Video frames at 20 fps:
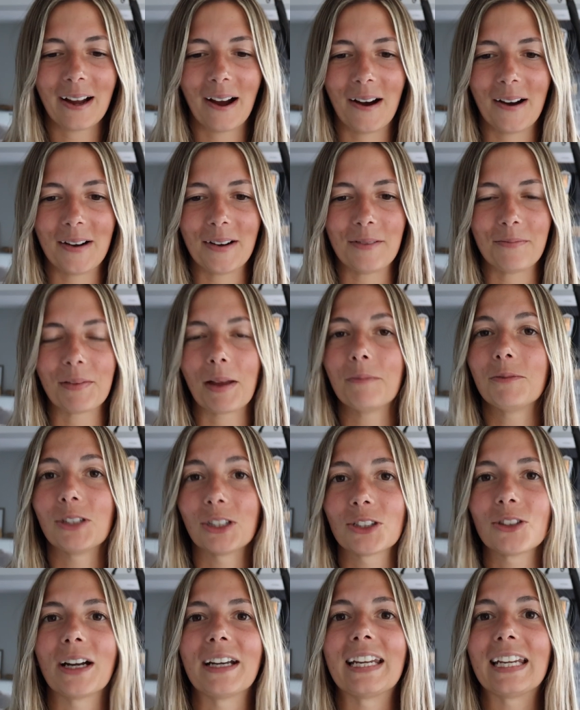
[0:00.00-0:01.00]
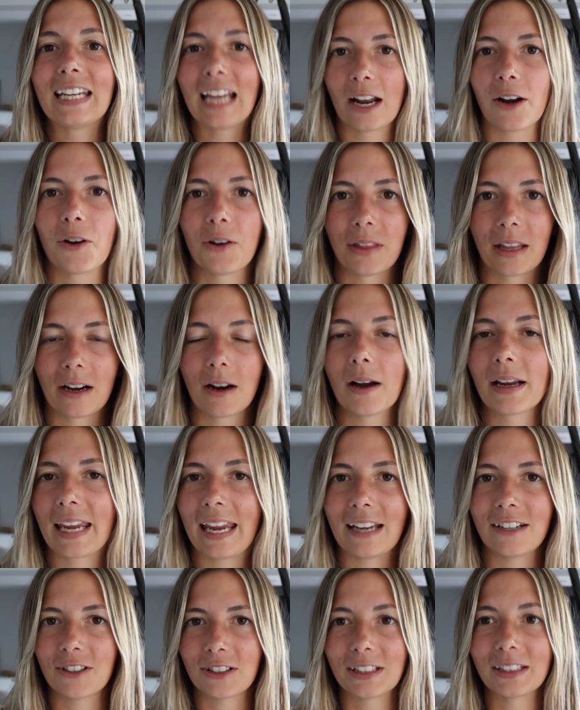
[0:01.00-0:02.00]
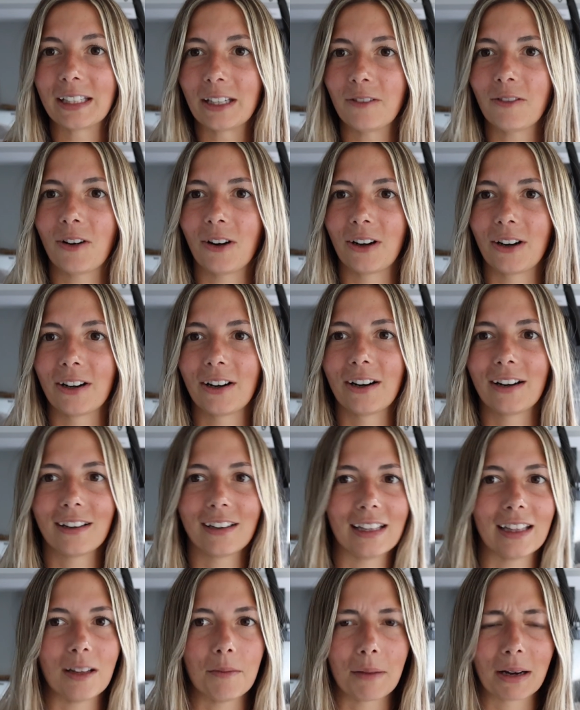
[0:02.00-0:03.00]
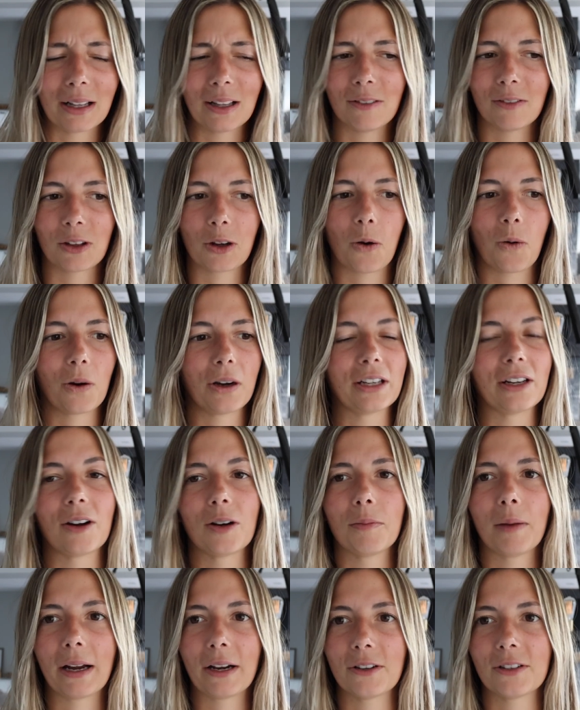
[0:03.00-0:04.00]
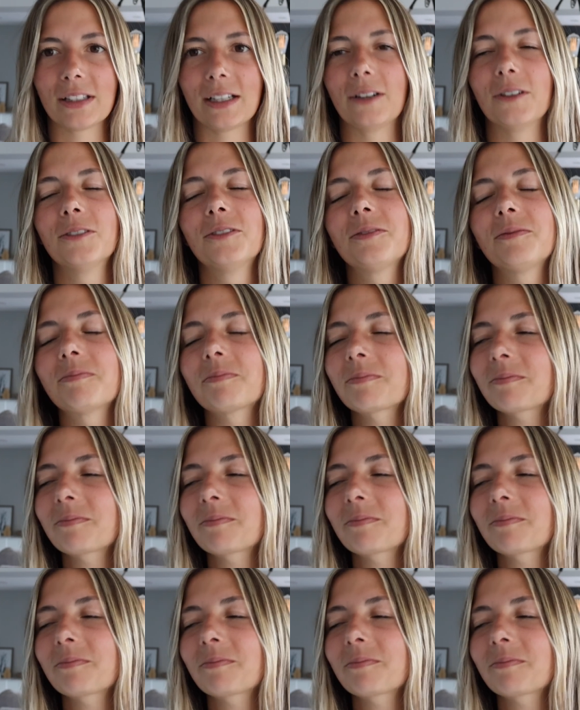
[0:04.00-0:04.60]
I'm just trying to get her there. I can't just leave her in the middle of the courtyard by herself.